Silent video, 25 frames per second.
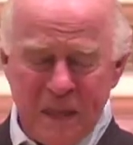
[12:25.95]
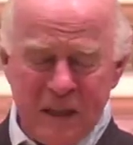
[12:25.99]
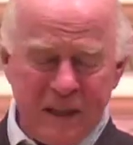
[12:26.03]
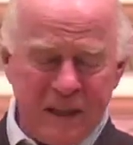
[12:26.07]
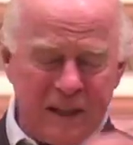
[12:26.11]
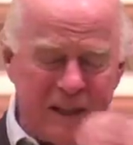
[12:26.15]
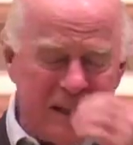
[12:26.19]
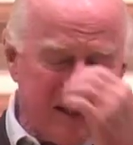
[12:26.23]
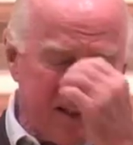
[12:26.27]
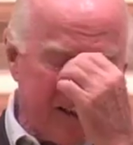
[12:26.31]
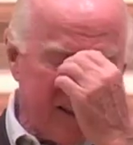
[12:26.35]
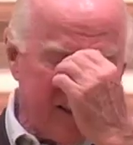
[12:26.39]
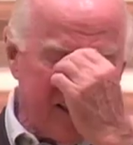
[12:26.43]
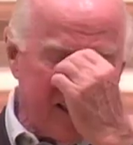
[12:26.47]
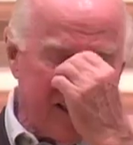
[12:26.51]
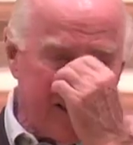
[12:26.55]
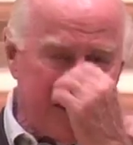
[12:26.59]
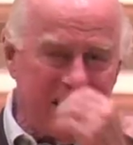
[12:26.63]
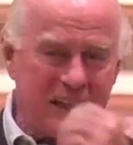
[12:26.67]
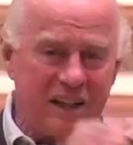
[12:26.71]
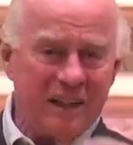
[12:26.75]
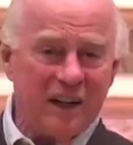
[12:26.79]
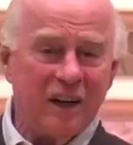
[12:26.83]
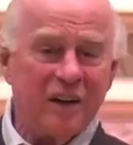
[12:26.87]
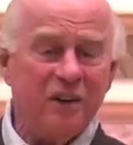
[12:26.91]
And I
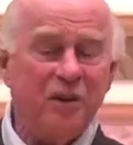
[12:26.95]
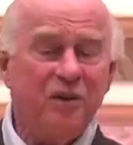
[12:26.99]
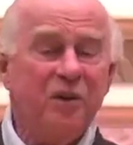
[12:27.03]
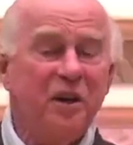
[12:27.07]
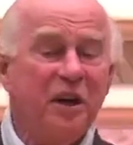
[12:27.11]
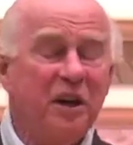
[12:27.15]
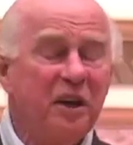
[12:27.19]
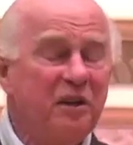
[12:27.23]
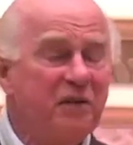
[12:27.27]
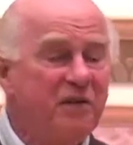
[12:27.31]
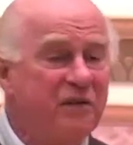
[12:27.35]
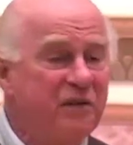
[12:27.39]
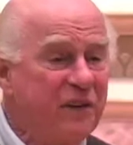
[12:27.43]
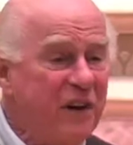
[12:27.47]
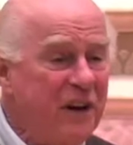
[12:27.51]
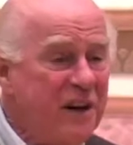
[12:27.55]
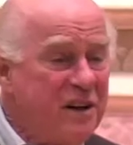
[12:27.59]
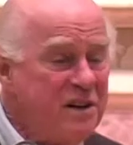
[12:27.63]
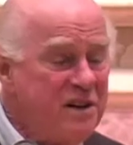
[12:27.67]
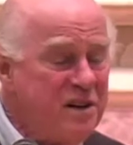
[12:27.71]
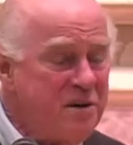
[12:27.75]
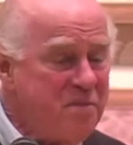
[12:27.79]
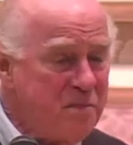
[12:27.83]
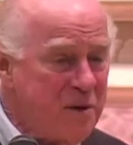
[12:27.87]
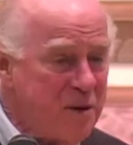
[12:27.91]
say, are you any
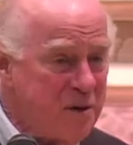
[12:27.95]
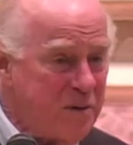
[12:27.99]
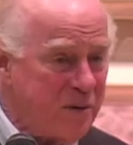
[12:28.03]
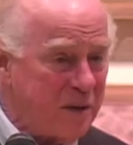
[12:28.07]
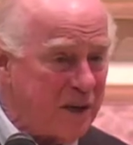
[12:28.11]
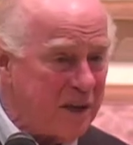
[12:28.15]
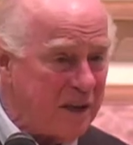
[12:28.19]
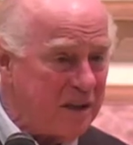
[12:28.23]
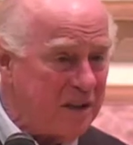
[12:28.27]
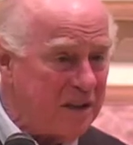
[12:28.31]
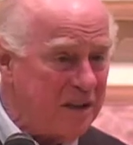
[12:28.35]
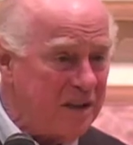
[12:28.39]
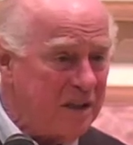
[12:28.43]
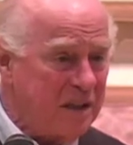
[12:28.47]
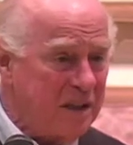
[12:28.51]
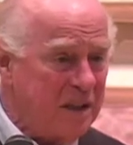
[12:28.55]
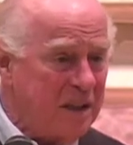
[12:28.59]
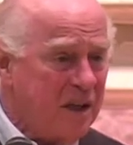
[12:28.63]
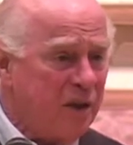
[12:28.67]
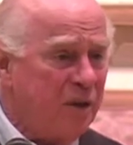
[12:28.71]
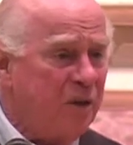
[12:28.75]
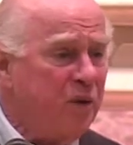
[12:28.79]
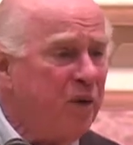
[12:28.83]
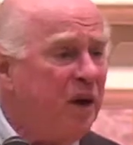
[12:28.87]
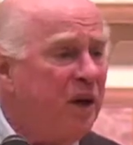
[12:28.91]
fun to be with?
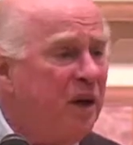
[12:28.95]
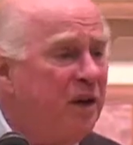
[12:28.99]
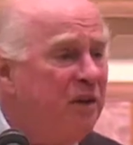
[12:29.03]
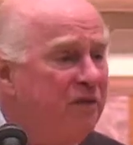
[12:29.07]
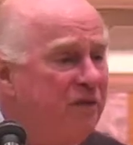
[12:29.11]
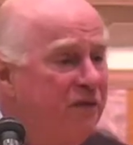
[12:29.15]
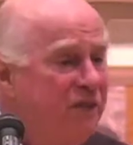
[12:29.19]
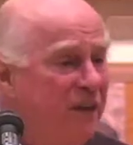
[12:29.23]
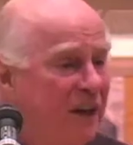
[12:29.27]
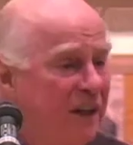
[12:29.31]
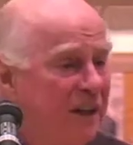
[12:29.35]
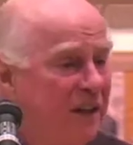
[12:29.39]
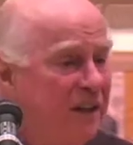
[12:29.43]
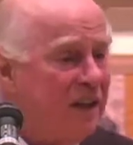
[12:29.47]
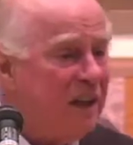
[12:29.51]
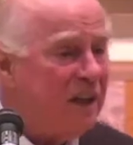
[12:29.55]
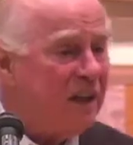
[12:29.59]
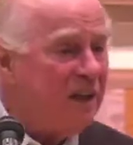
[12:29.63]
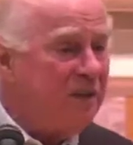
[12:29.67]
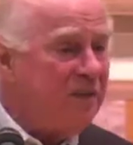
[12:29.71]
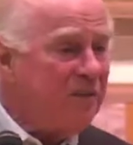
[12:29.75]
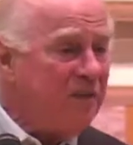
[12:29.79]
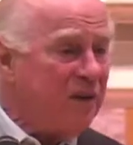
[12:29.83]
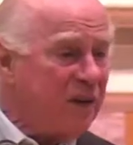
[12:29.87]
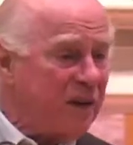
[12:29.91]
Are you any fun to
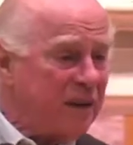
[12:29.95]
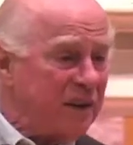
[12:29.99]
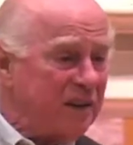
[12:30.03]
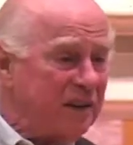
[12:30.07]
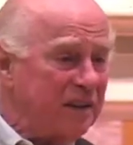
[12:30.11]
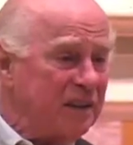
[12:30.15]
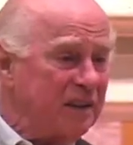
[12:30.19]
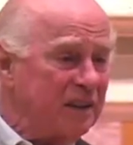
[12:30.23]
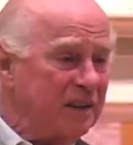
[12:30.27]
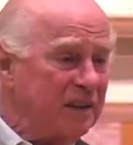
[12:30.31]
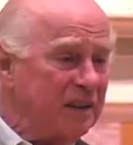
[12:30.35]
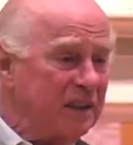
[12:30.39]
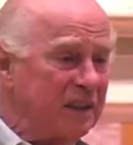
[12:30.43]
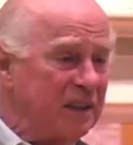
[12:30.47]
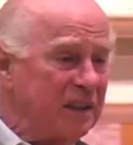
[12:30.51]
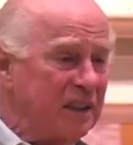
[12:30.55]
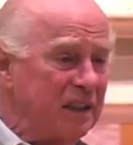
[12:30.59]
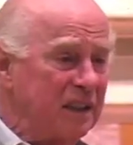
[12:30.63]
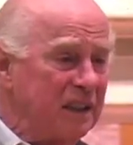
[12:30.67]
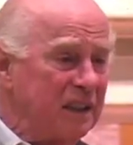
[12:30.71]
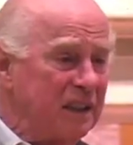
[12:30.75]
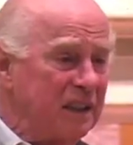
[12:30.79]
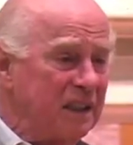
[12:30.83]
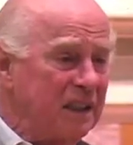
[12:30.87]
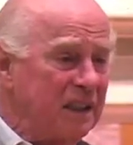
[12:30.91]
live with?
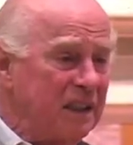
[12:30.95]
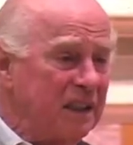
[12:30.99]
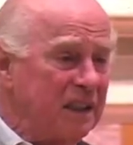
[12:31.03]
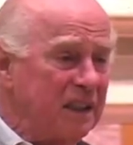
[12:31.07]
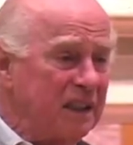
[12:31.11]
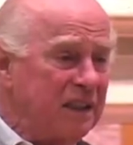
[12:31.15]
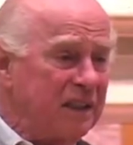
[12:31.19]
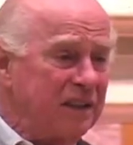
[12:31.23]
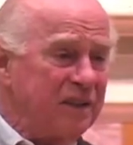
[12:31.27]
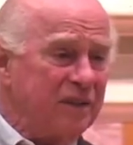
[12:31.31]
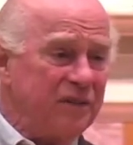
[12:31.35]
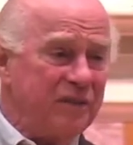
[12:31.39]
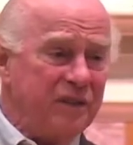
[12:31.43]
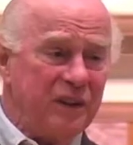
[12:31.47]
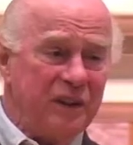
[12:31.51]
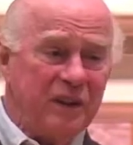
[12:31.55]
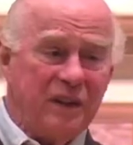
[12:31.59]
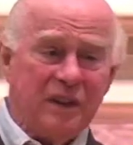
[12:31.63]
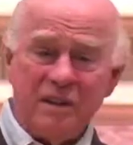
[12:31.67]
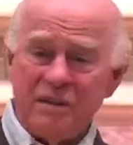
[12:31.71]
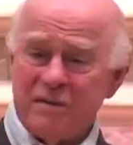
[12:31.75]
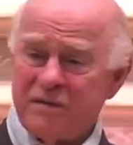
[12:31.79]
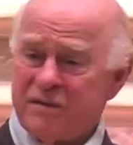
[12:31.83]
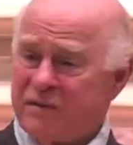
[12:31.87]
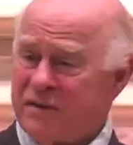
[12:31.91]
Because if you're
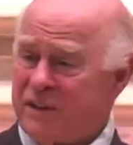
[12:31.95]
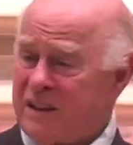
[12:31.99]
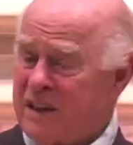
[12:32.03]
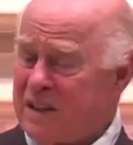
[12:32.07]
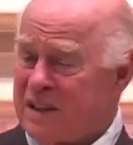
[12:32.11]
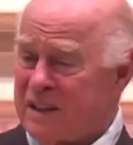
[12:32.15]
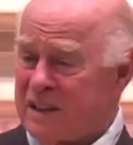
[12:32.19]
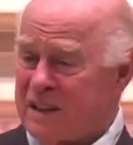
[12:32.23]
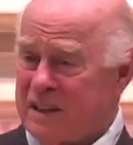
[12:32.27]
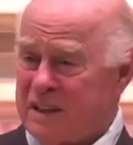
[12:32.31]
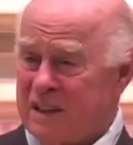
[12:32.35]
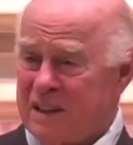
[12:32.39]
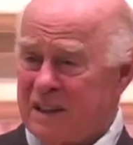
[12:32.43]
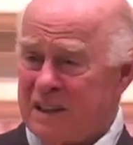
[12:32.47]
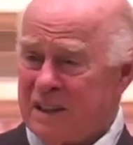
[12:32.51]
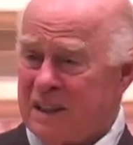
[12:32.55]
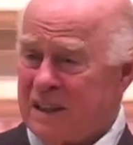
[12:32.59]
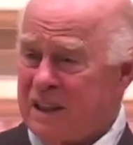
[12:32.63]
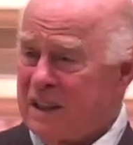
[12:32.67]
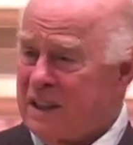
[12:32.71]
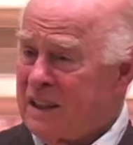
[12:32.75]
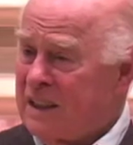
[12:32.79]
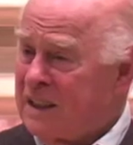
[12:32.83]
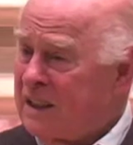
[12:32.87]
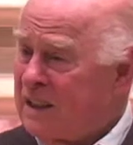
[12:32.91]
not fun,
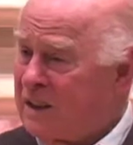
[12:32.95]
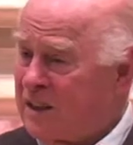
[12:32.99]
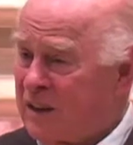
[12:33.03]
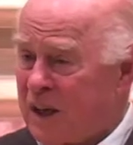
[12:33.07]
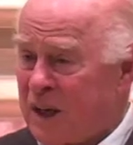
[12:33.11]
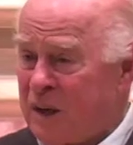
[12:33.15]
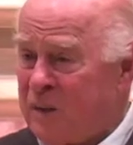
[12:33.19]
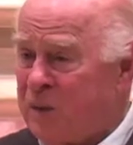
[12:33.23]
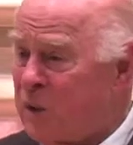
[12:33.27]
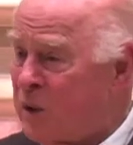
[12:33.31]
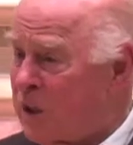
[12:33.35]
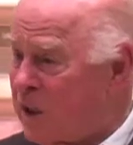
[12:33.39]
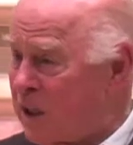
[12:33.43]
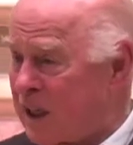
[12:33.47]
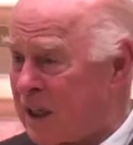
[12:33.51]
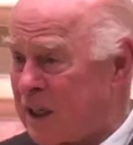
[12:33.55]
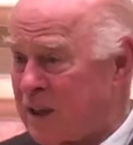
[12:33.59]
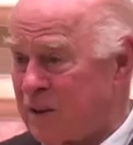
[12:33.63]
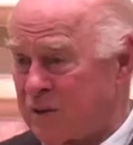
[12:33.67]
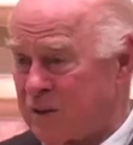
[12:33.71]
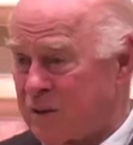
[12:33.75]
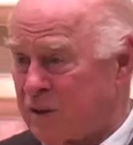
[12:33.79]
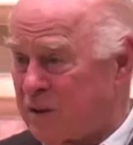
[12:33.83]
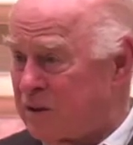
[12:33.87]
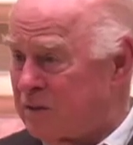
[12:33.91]
you know, I want
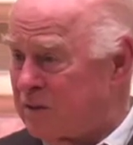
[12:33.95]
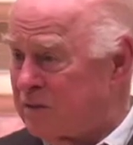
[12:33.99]
out.